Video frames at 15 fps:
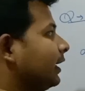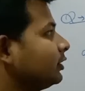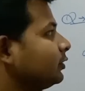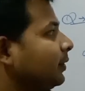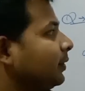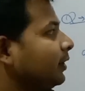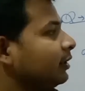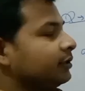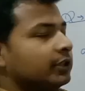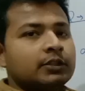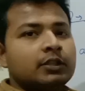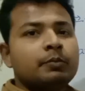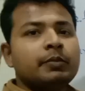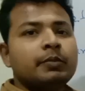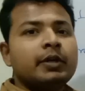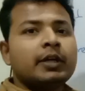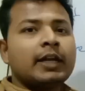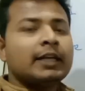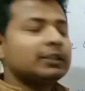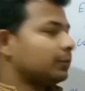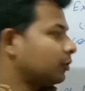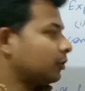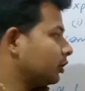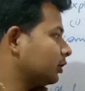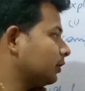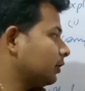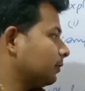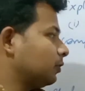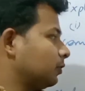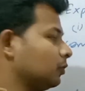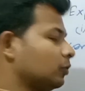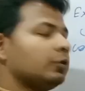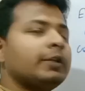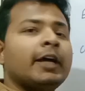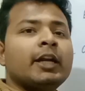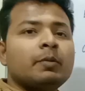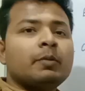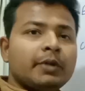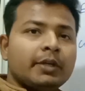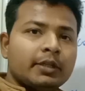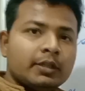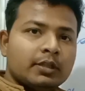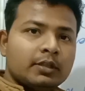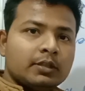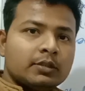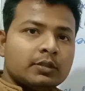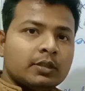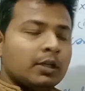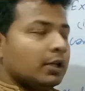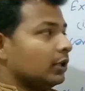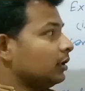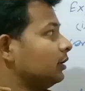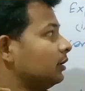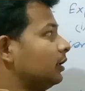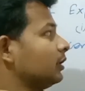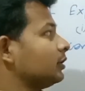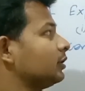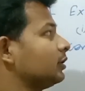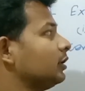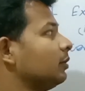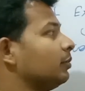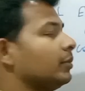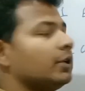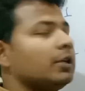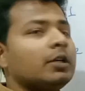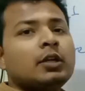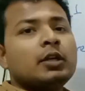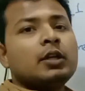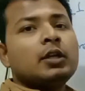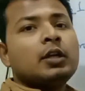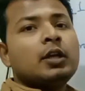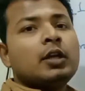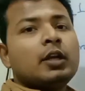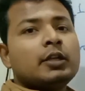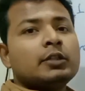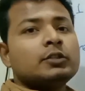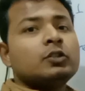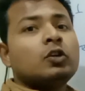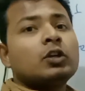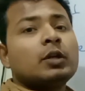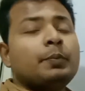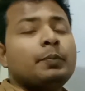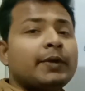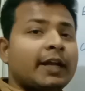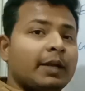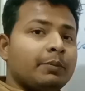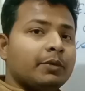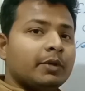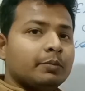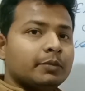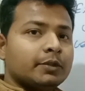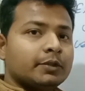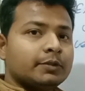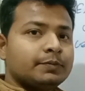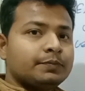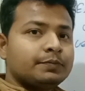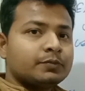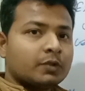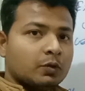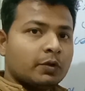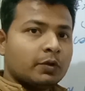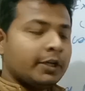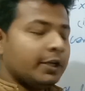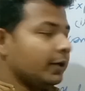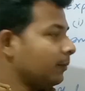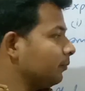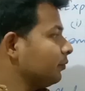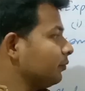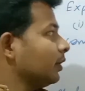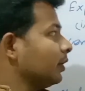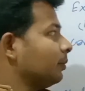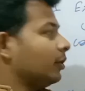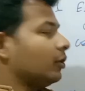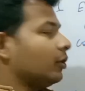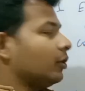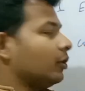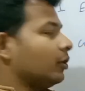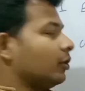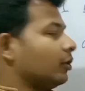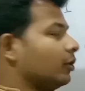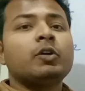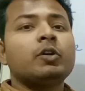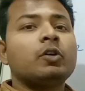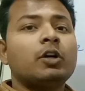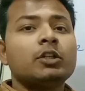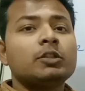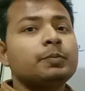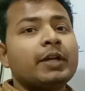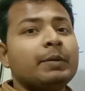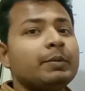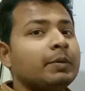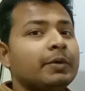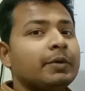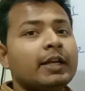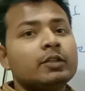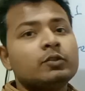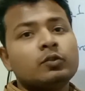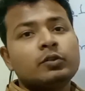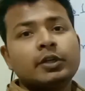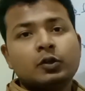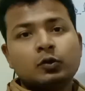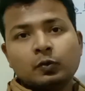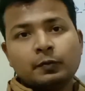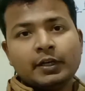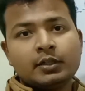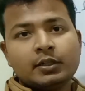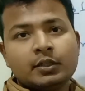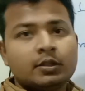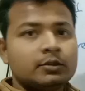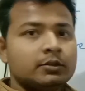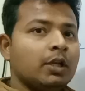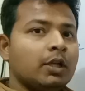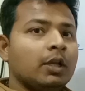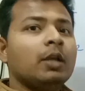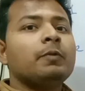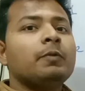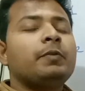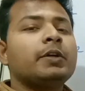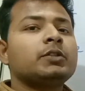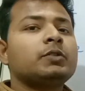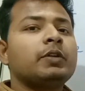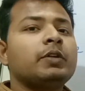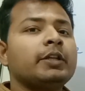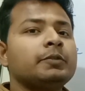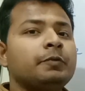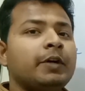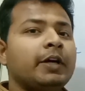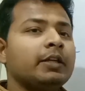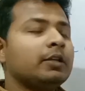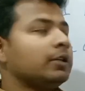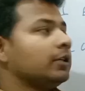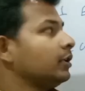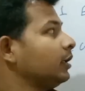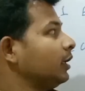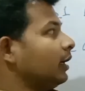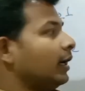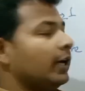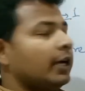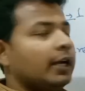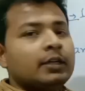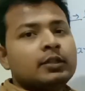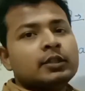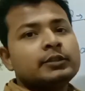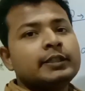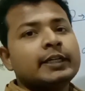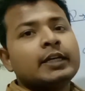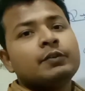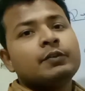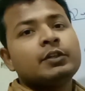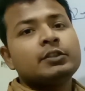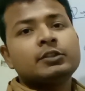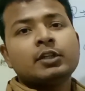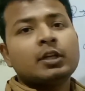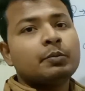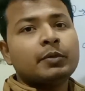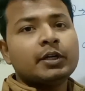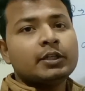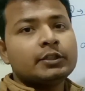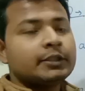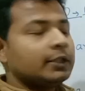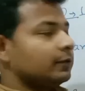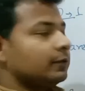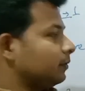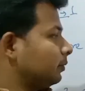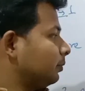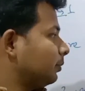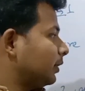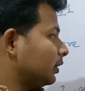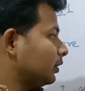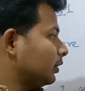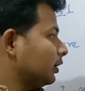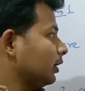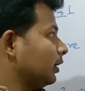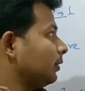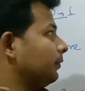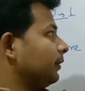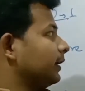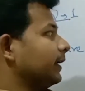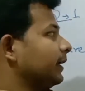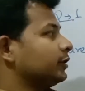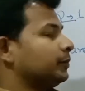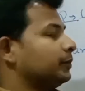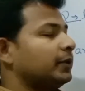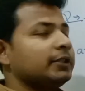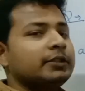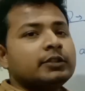If we can express this number as a product of 2, that means this number is not a prime number. Okay? Because prime number has only two factors. First one is 1 and the second one is the number itself, but we can